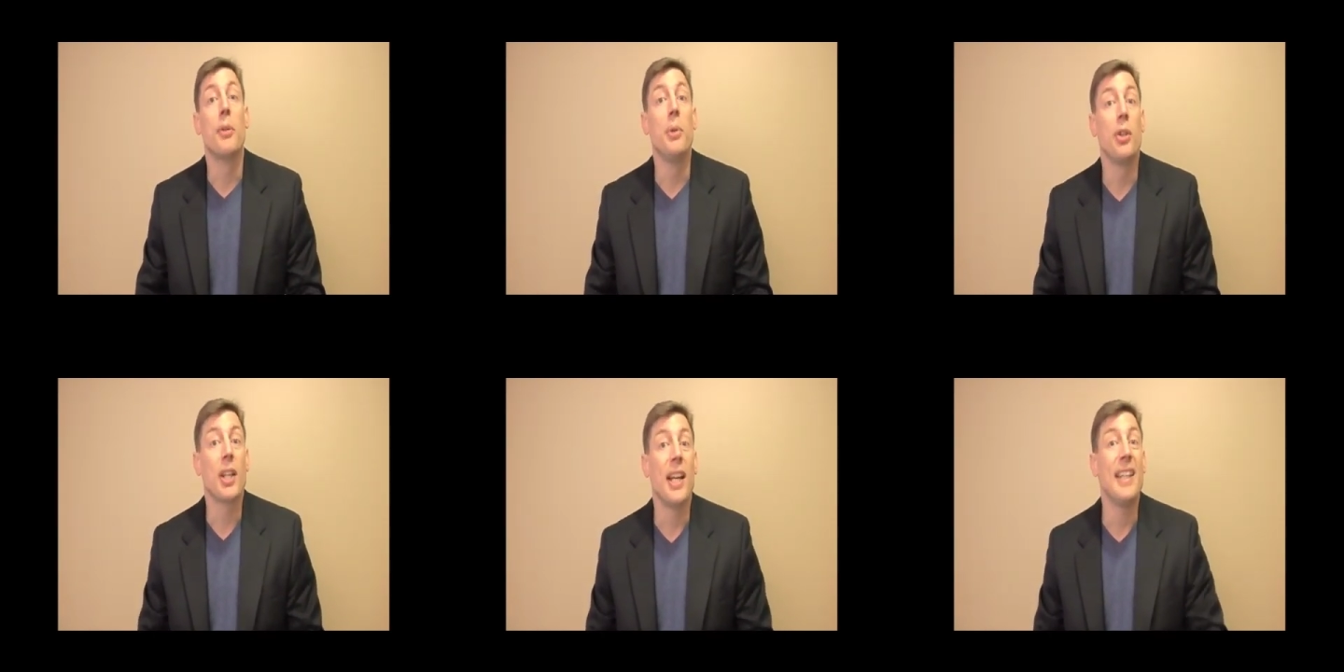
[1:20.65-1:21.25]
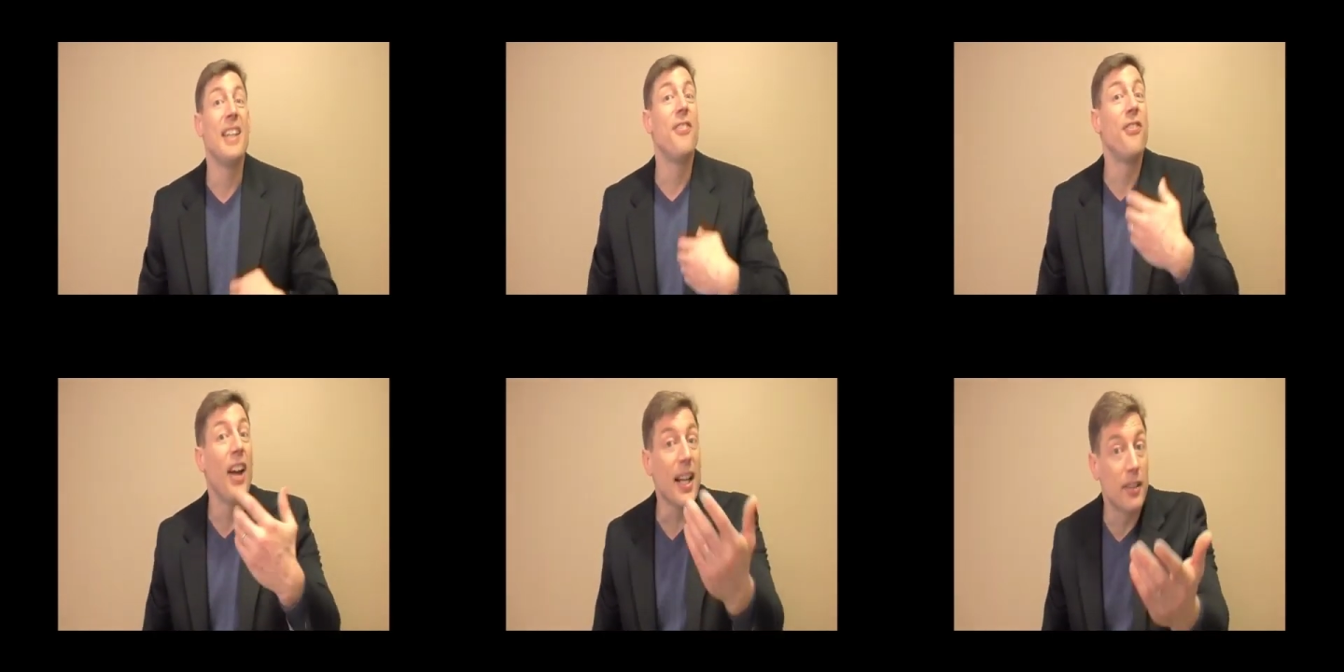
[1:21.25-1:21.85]
to
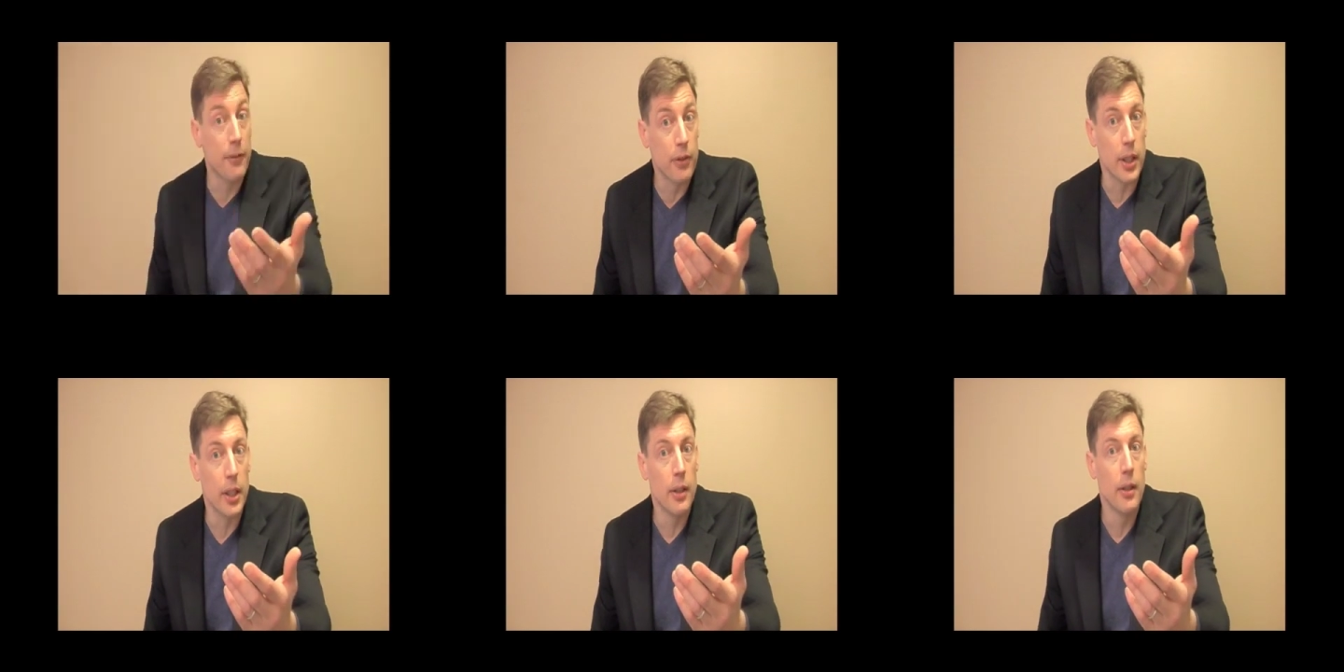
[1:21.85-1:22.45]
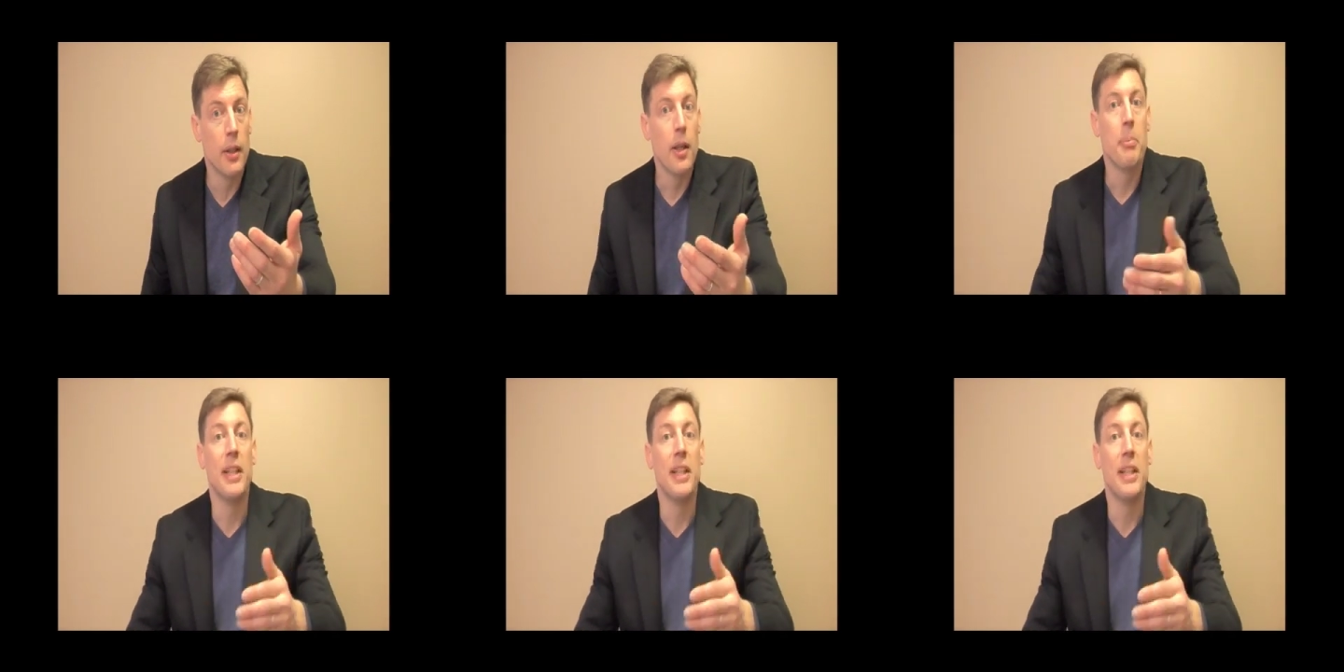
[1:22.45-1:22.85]
communicate effectively